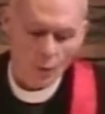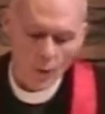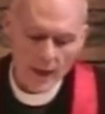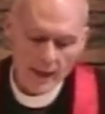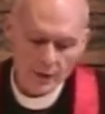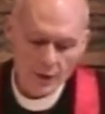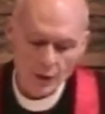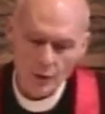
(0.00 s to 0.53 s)

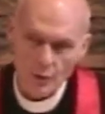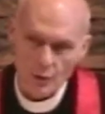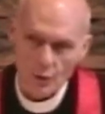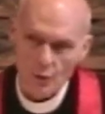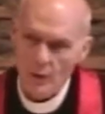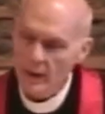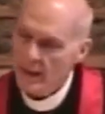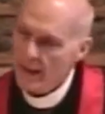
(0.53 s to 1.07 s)
we
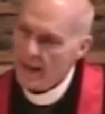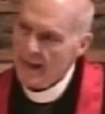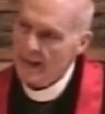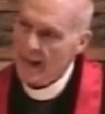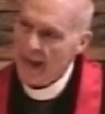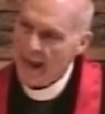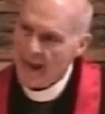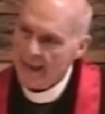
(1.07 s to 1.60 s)
too
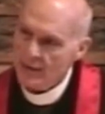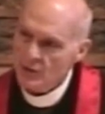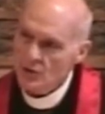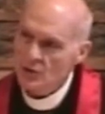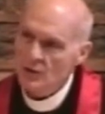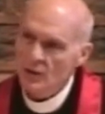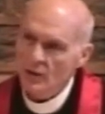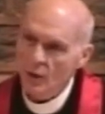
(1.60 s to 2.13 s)

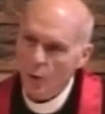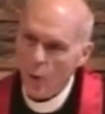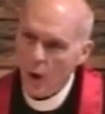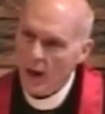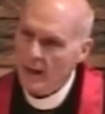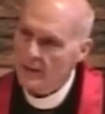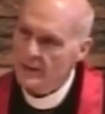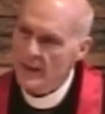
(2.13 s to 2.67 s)
enhance the
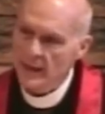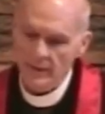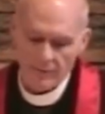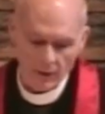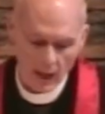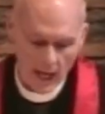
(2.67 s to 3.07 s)
quality of